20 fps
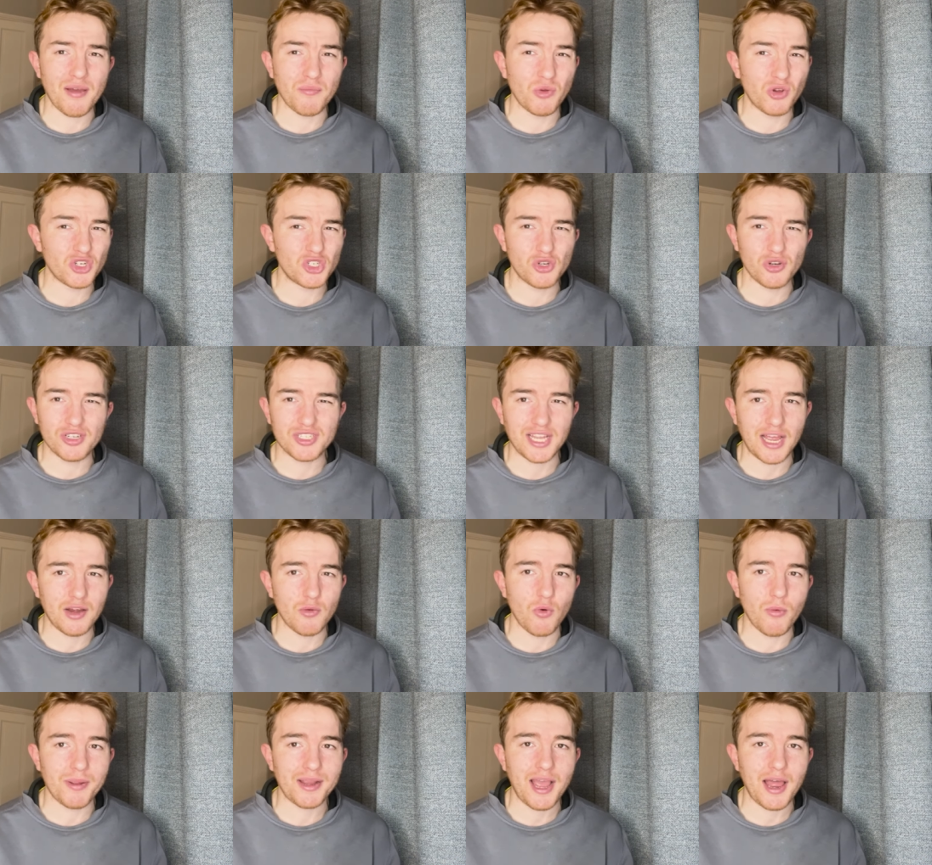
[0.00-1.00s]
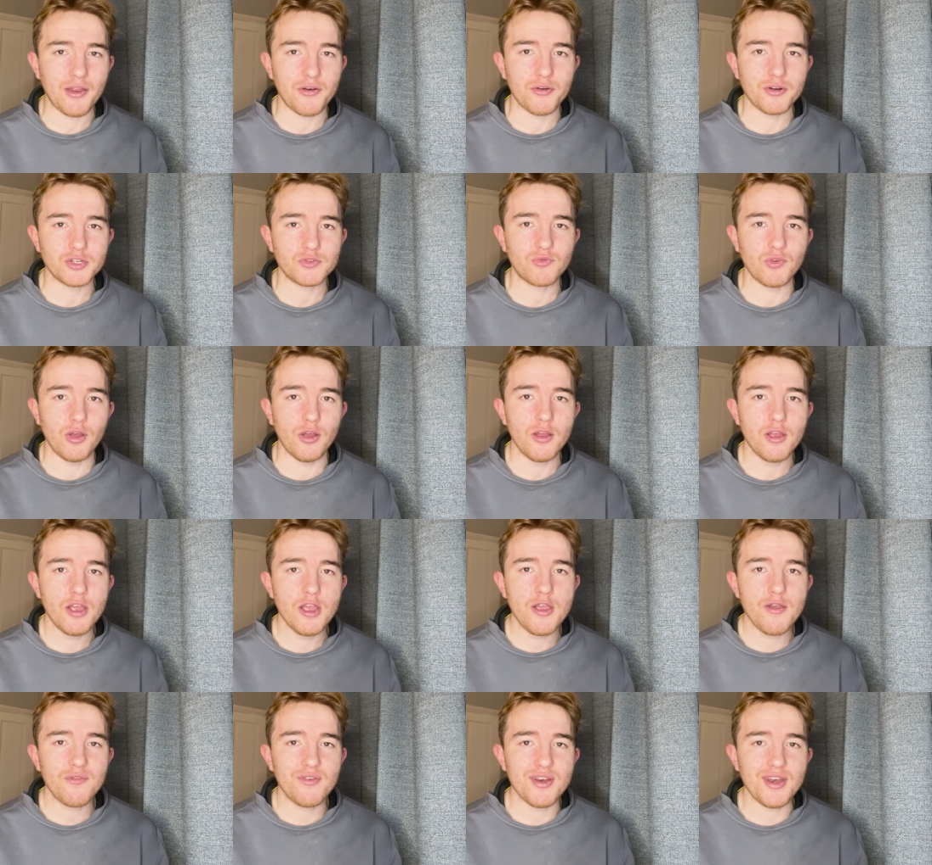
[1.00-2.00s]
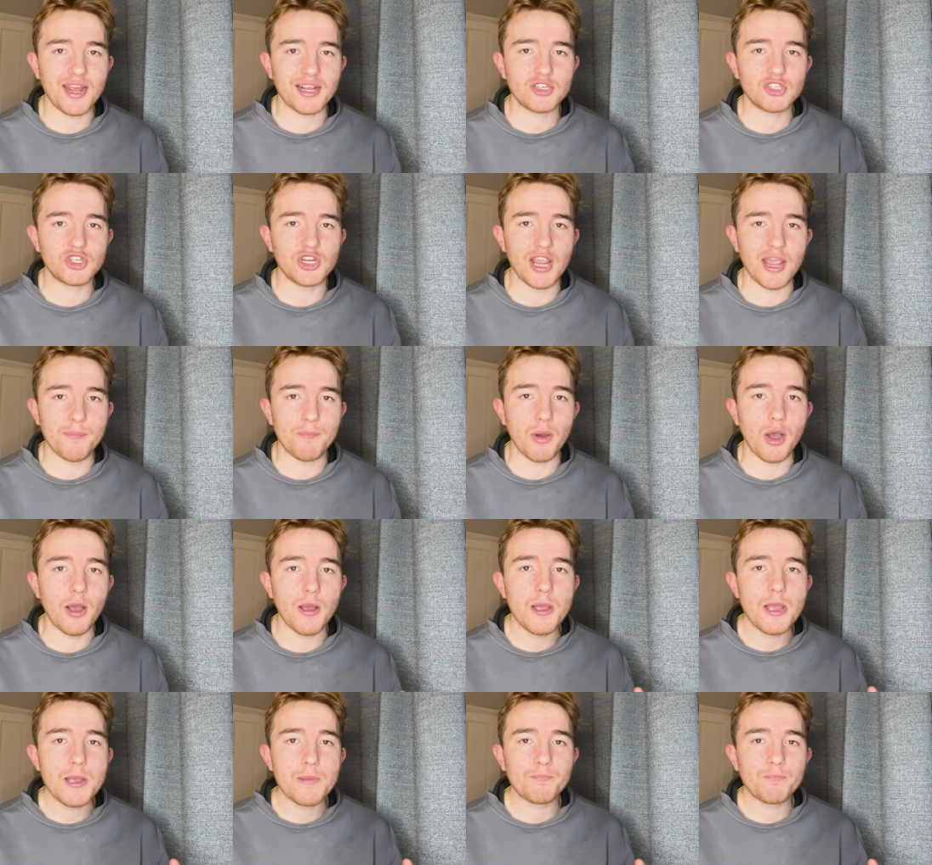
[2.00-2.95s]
I'm not sure exactly what my calendar is for, for next year, but